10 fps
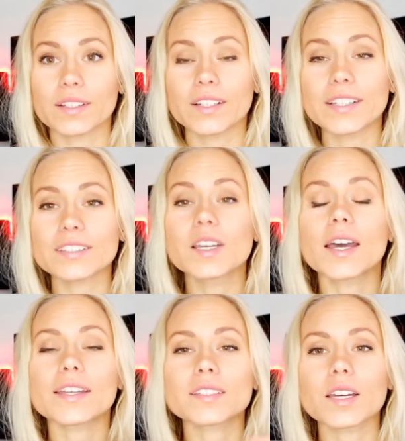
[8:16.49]

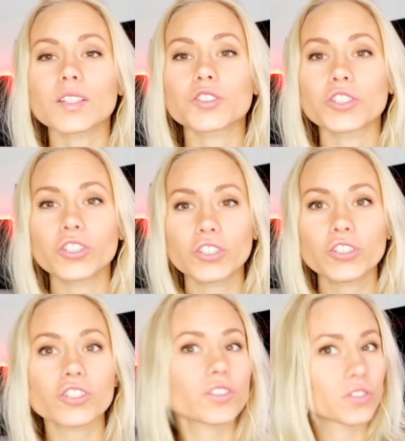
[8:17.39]
It's a
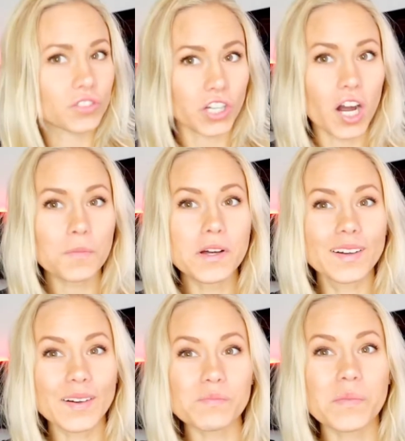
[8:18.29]
huge job,
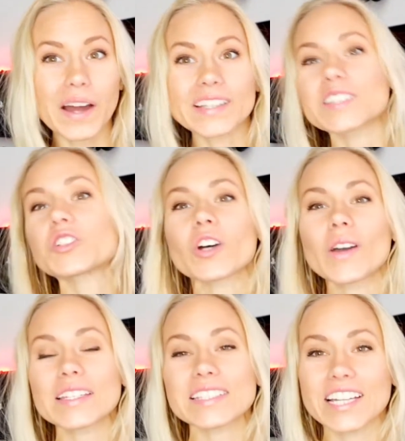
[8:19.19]
but it's so
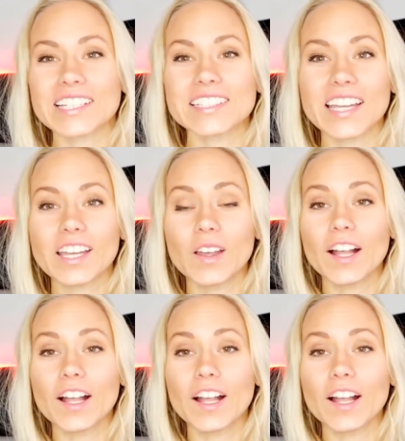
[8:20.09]
exciting,